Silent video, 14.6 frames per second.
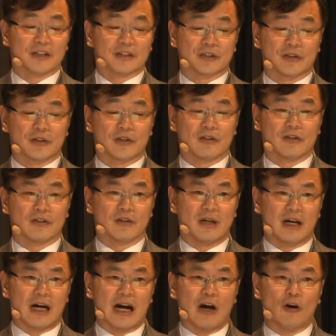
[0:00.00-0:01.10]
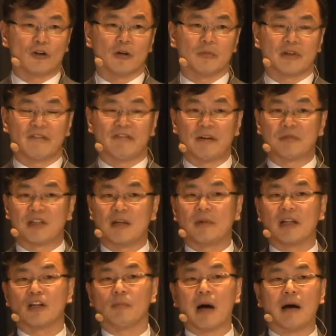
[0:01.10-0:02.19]
So out of the 50
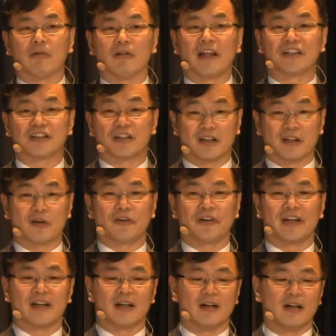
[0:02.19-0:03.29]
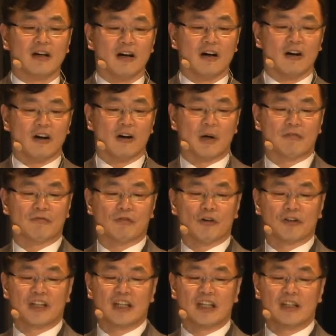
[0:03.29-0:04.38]
million population in Korea, about
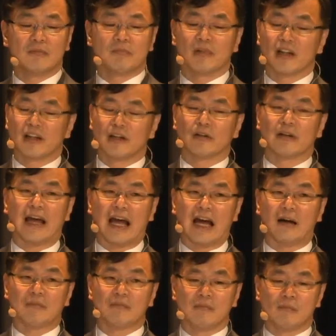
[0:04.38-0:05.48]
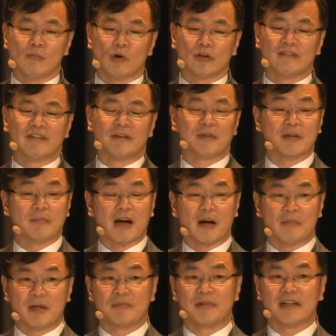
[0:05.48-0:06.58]
14 million have more than 50
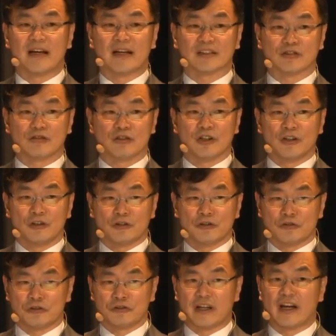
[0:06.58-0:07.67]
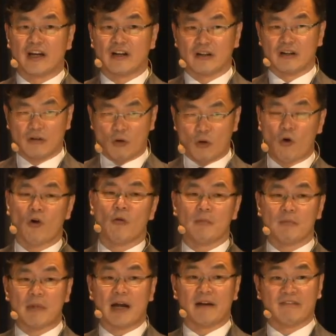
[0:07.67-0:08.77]
megabps to their
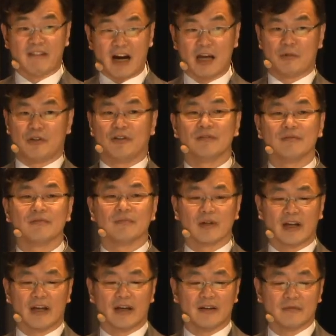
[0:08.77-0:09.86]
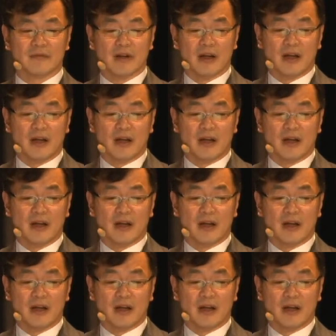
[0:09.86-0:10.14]
home by fiber. Okay?